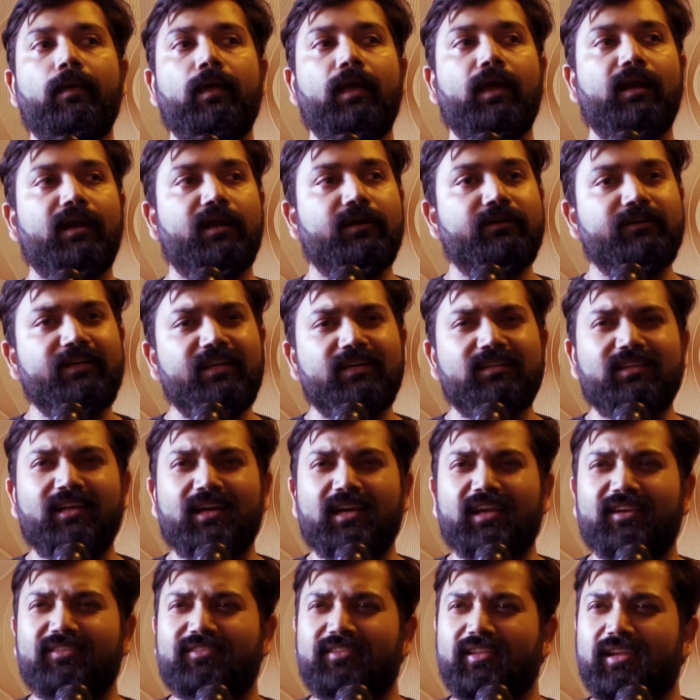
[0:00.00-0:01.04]
And I
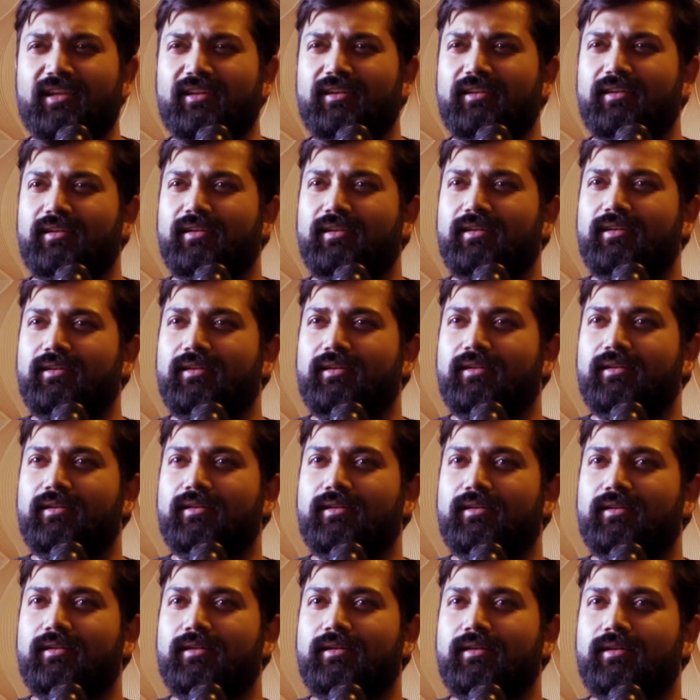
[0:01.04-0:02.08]
realized that
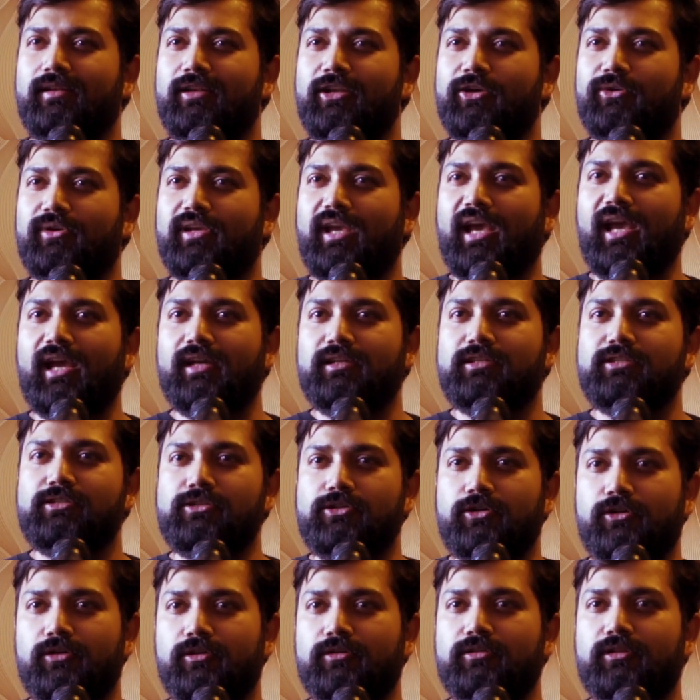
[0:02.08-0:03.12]
you can't
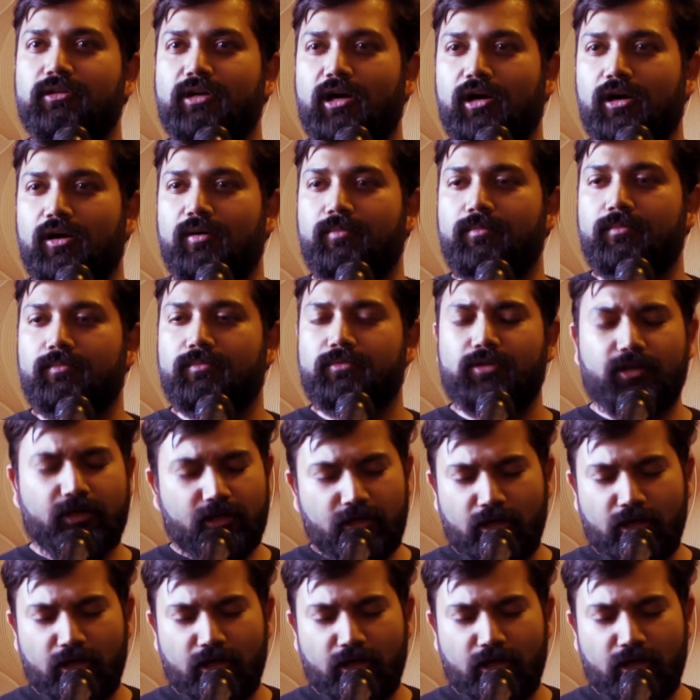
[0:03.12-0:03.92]
turn the